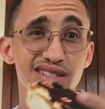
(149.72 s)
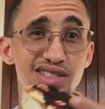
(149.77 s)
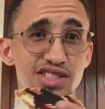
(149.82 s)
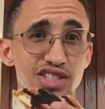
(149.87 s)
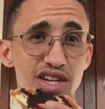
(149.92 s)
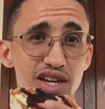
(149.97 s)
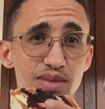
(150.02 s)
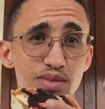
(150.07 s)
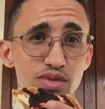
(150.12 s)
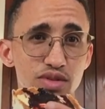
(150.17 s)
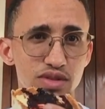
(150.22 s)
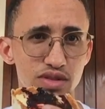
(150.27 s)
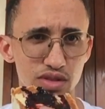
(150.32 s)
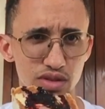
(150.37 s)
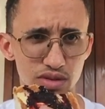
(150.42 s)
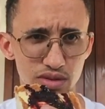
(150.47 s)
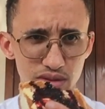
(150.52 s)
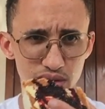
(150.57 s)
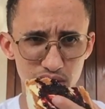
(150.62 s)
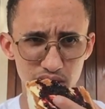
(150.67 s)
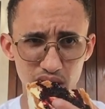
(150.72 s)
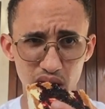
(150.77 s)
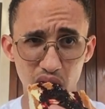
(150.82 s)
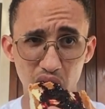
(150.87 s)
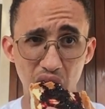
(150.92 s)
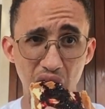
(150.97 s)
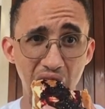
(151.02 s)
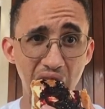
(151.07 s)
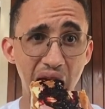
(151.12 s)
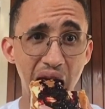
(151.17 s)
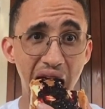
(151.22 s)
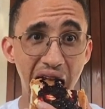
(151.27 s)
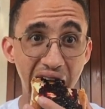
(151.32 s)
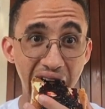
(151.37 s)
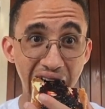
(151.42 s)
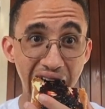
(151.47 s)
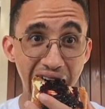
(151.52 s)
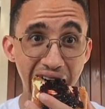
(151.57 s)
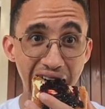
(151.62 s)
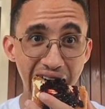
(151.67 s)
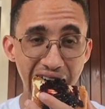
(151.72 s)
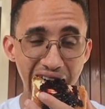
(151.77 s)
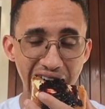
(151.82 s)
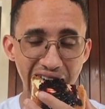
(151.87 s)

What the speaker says: jam on toast. I